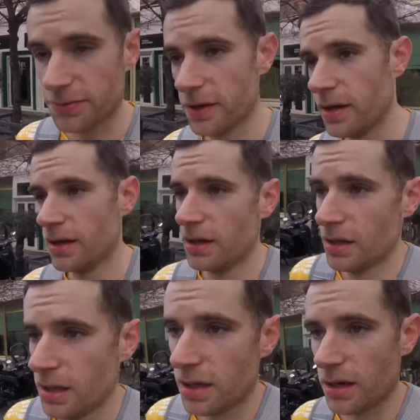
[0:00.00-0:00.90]

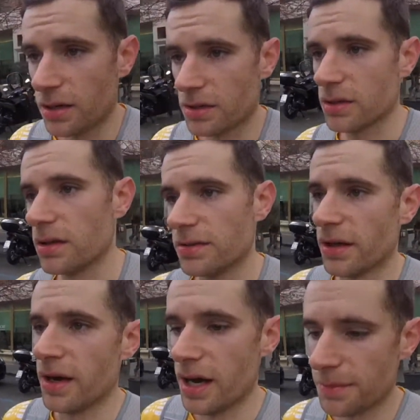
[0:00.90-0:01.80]
I don't
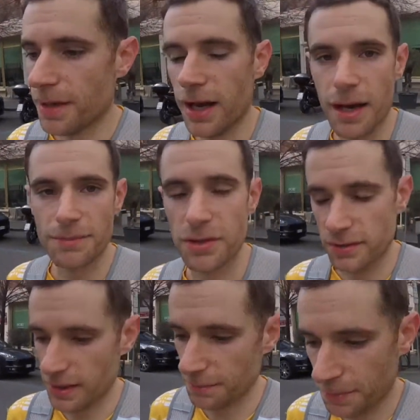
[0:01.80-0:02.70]
know how many laps of the same